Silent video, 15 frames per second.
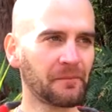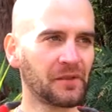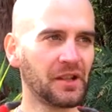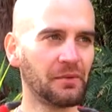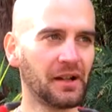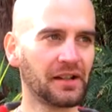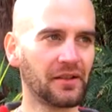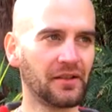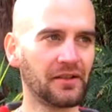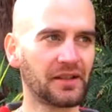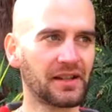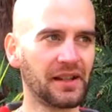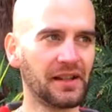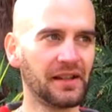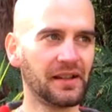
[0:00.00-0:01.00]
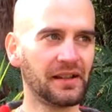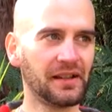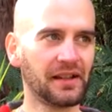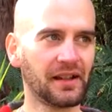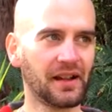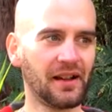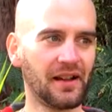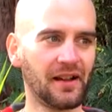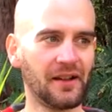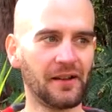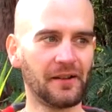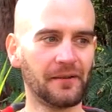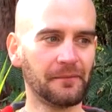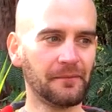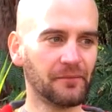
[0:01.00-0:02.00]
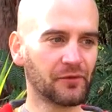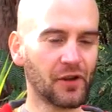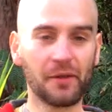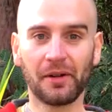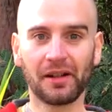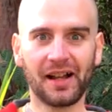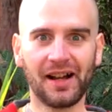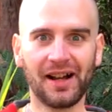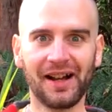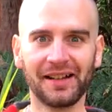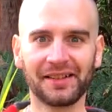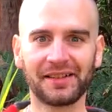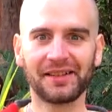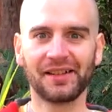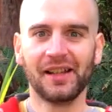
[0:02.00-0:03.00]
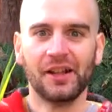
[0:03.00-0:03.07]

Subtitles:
You might go see Robot Heart.